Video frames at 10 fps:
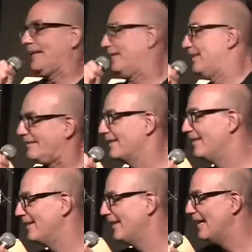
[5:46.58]
like this.
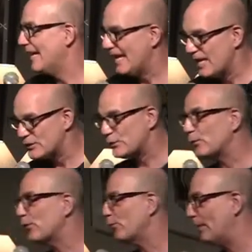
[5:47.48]

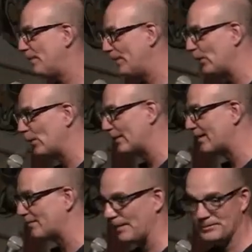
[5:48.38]
Two or three people would
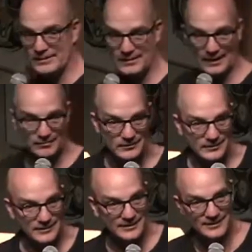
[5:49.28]
come up to them,